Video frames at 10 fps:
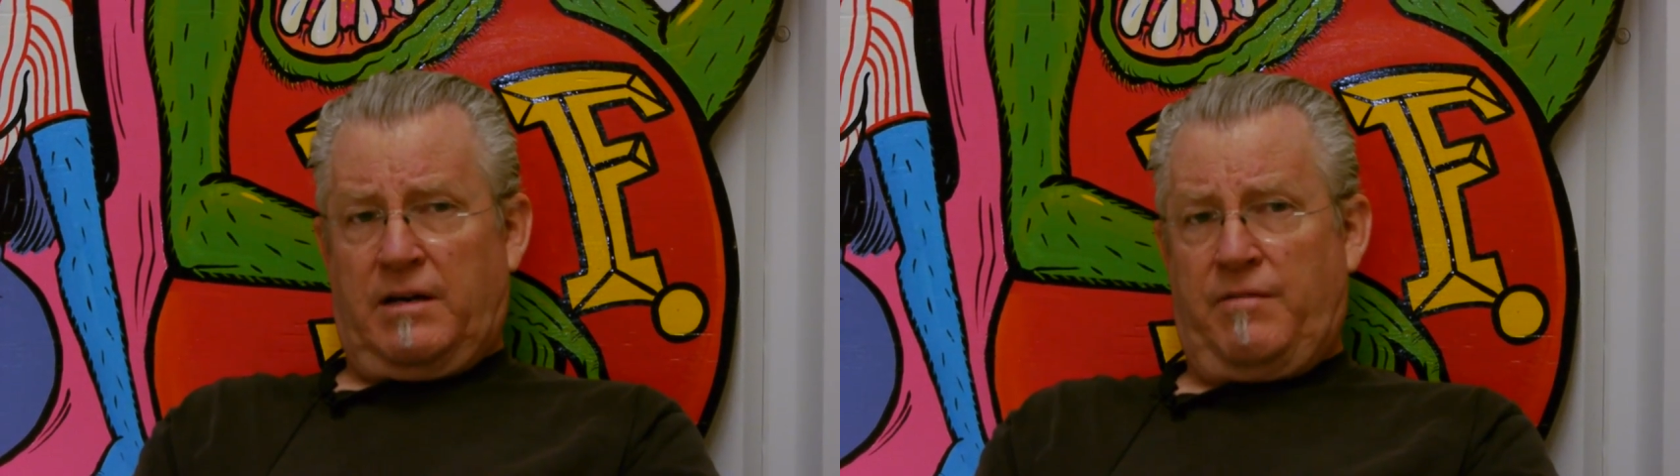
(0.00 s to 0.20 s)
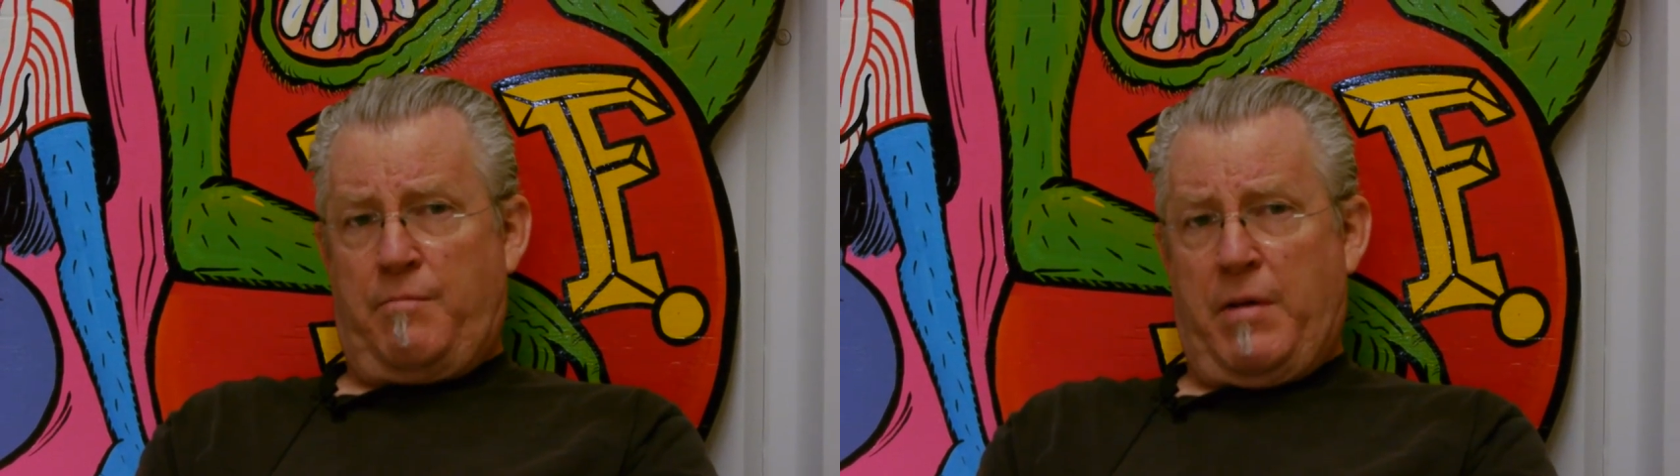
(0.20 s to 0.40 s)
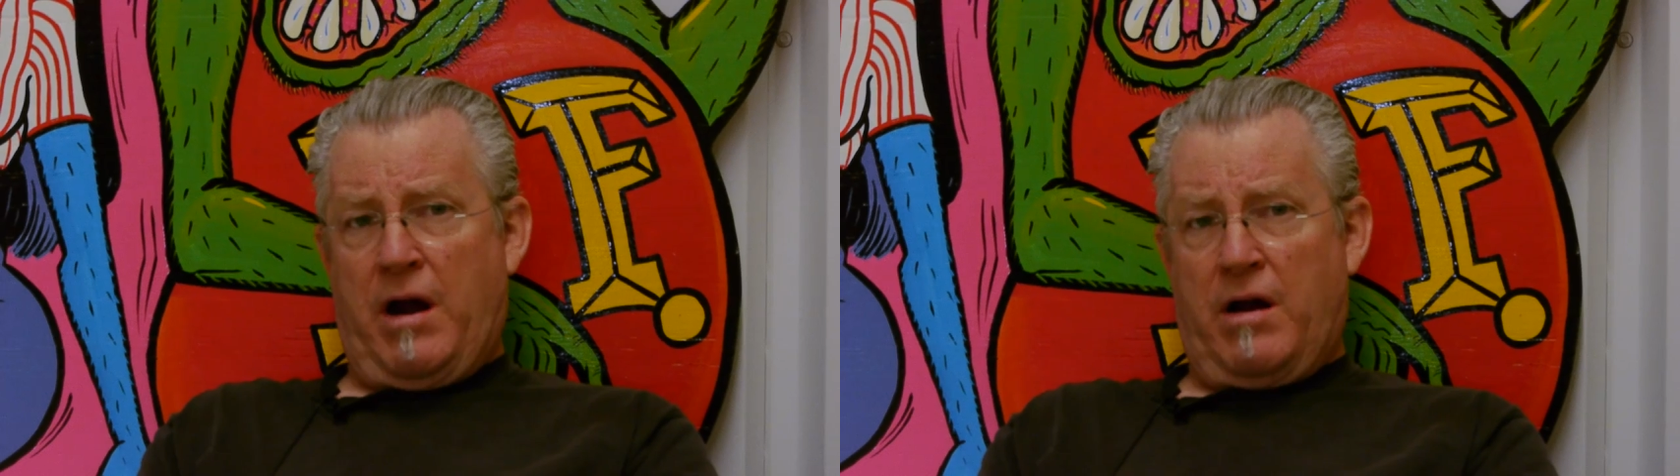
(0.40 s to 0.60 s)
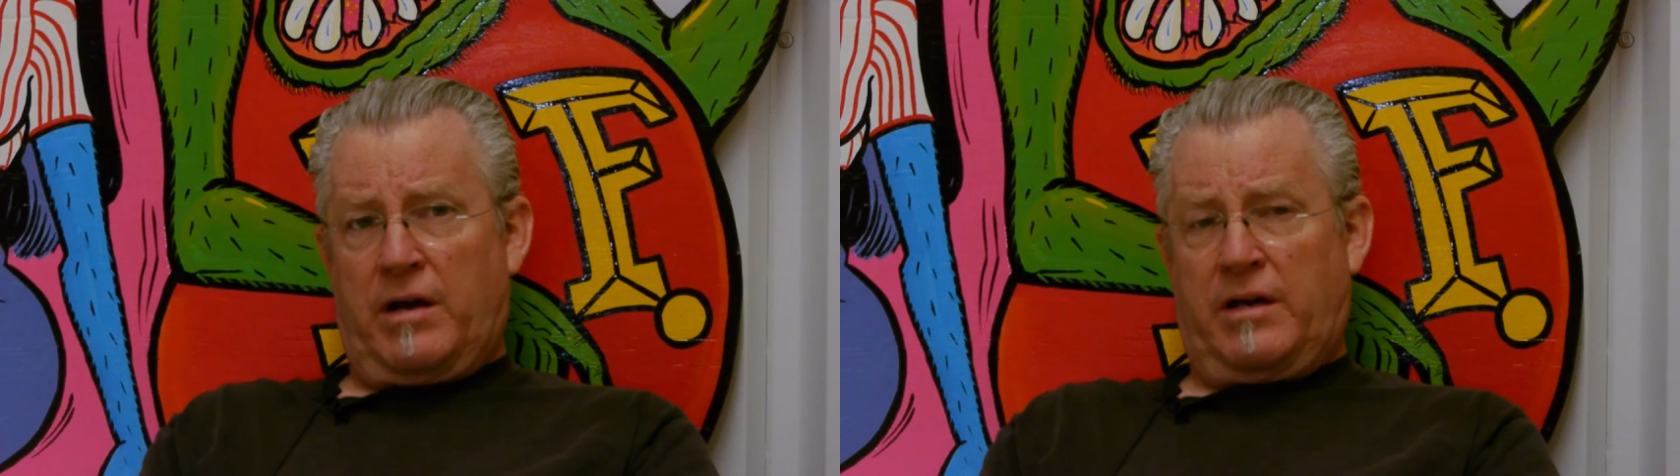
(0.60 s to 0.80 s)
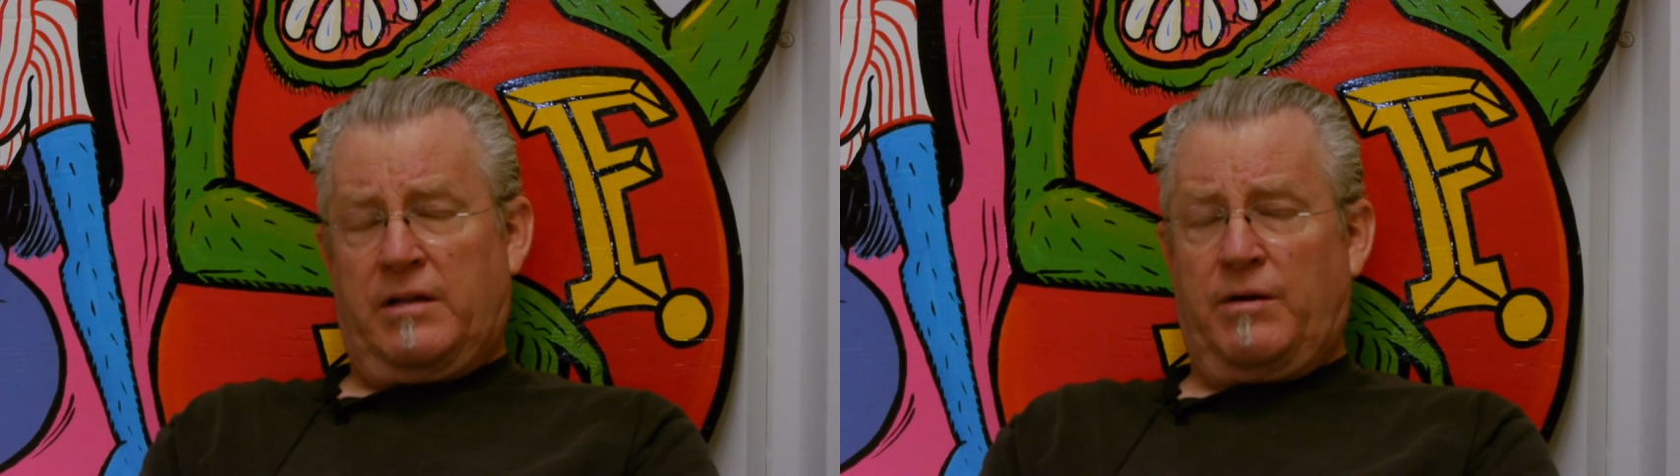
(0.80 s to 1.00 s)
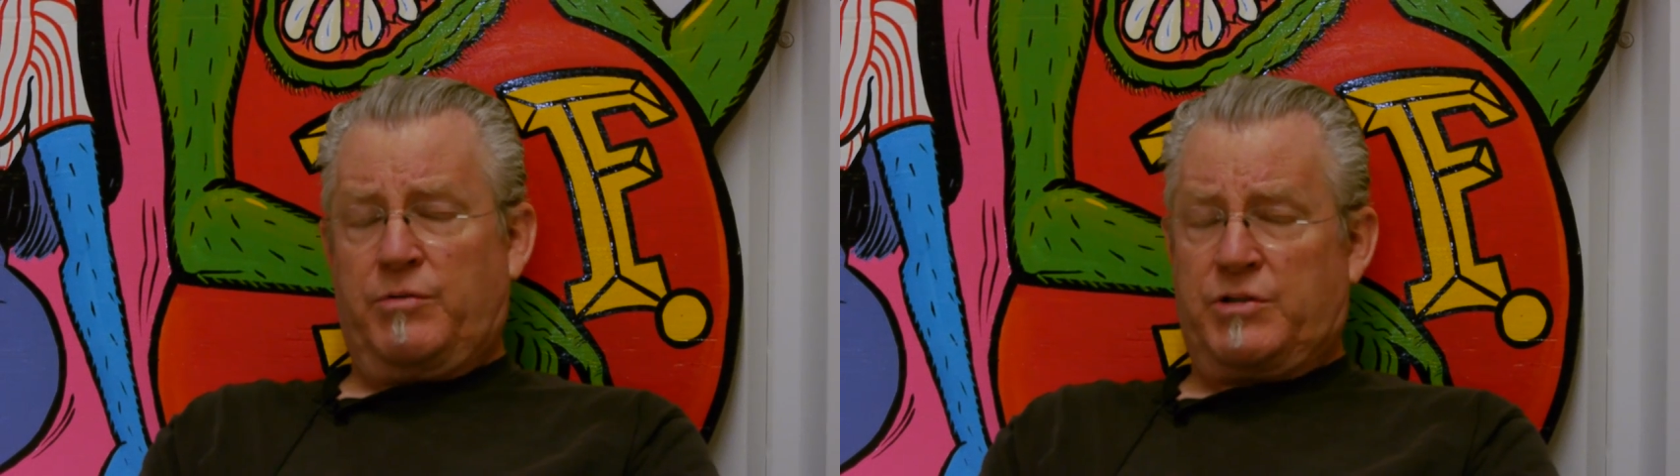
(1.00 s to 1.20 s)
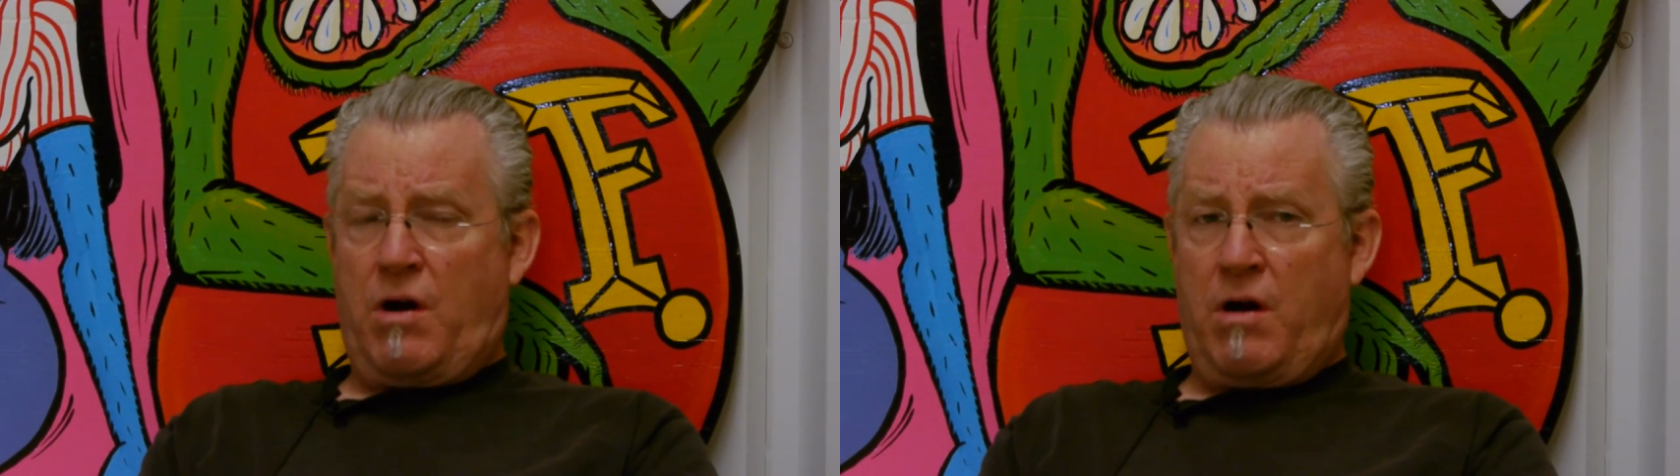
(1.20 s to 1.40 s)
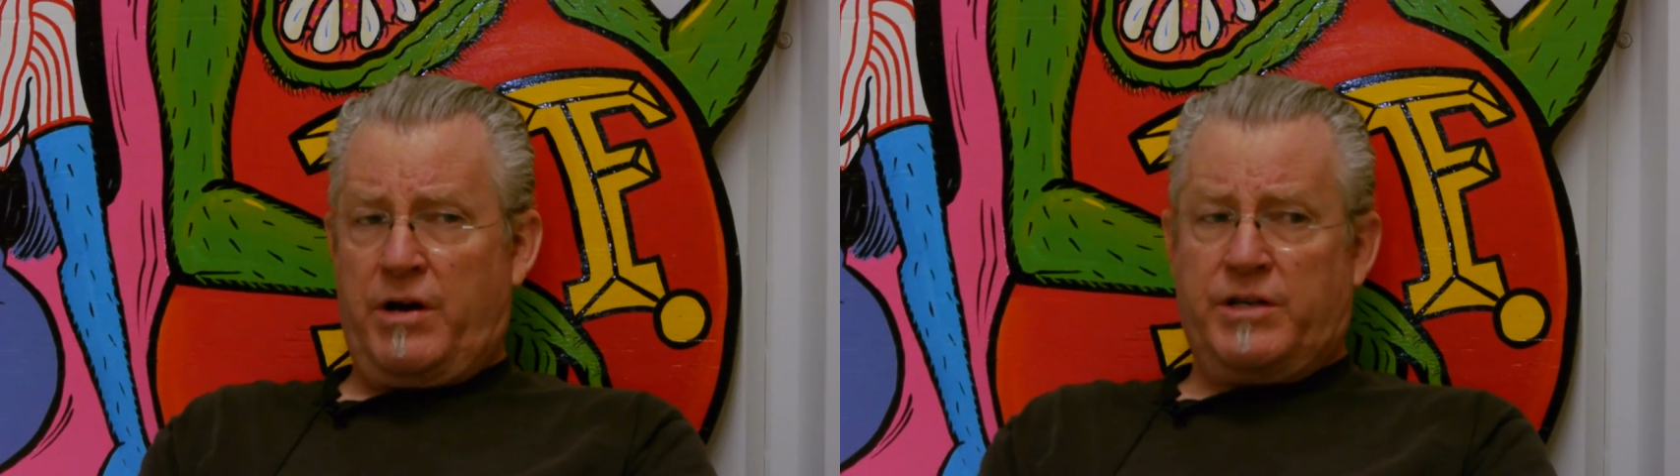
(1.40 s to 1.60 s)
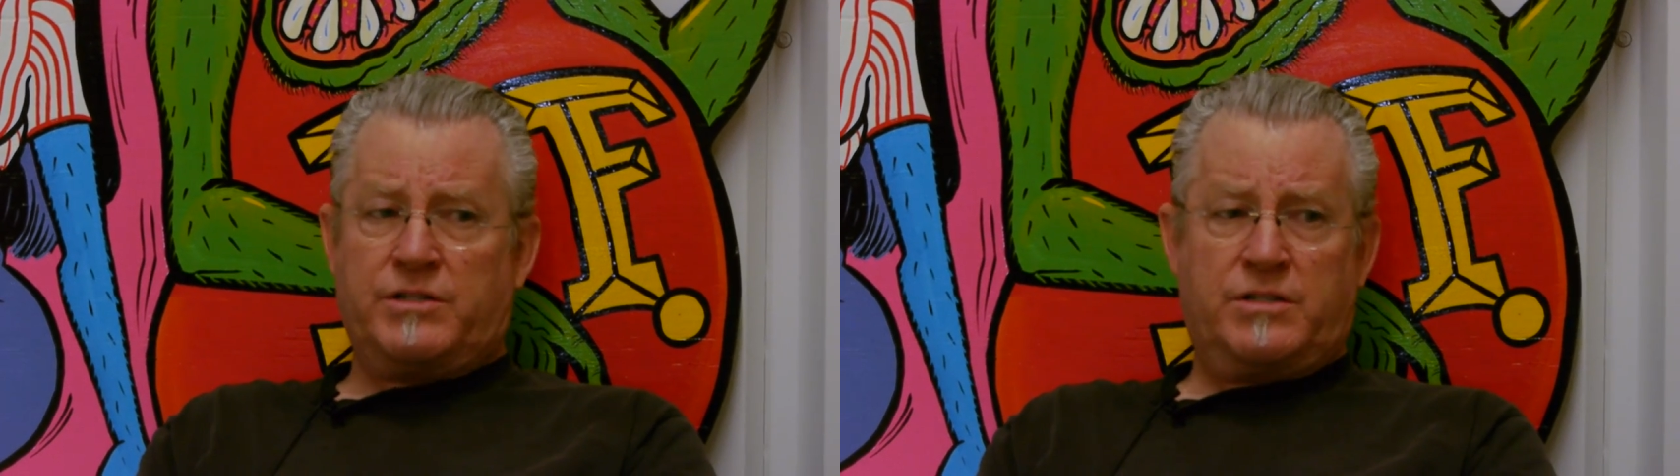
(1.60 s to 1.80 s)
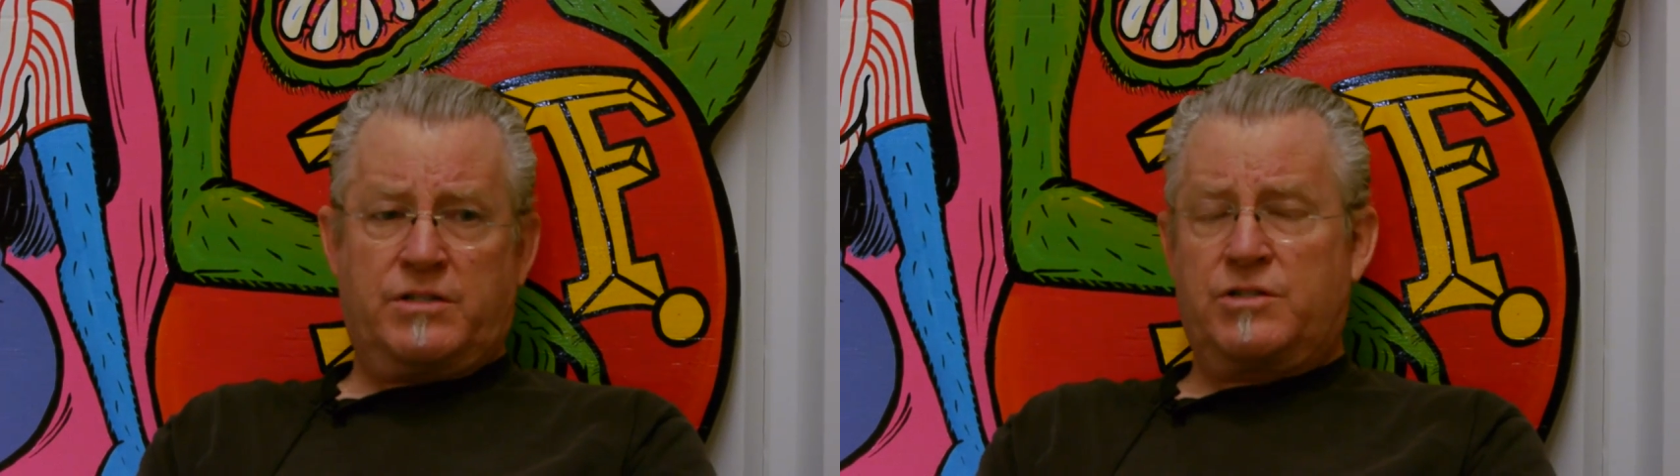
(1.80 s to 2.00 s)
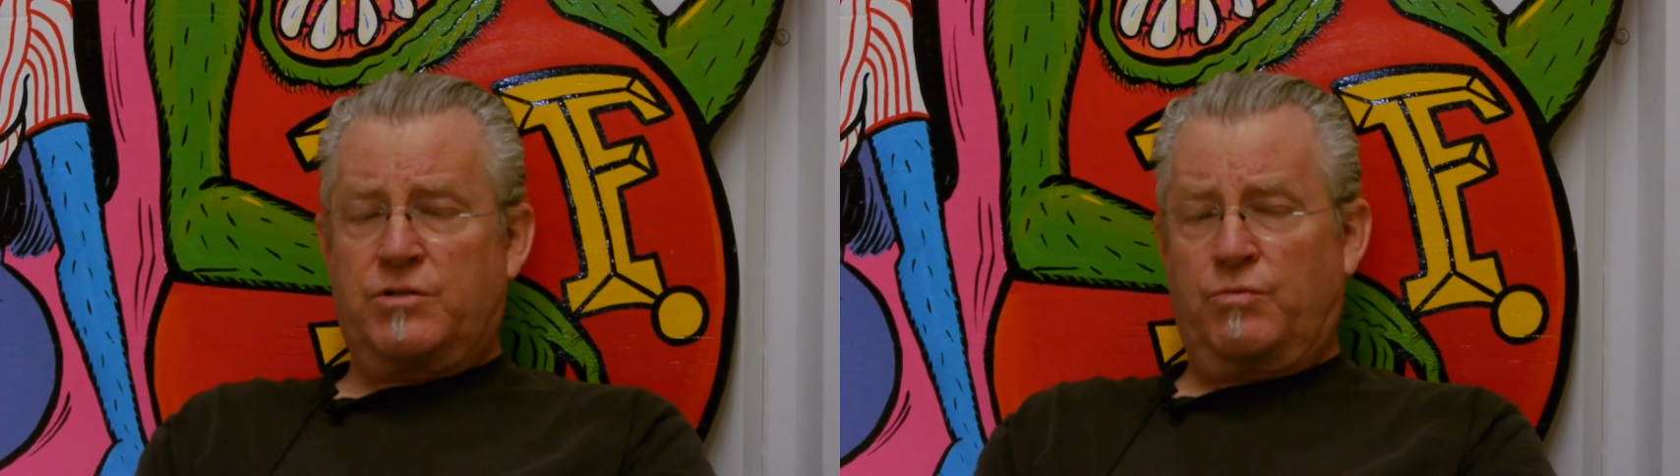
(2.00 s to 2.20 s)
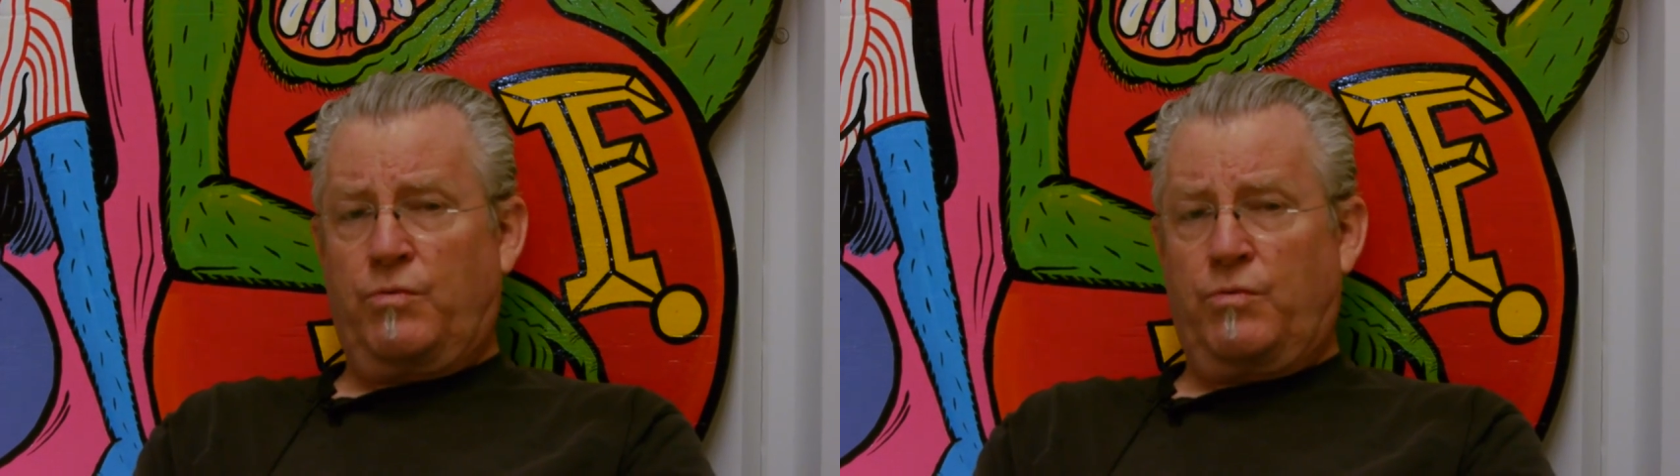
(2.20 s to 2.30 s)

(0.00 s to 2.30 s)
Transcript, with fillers: of America that was harnessed to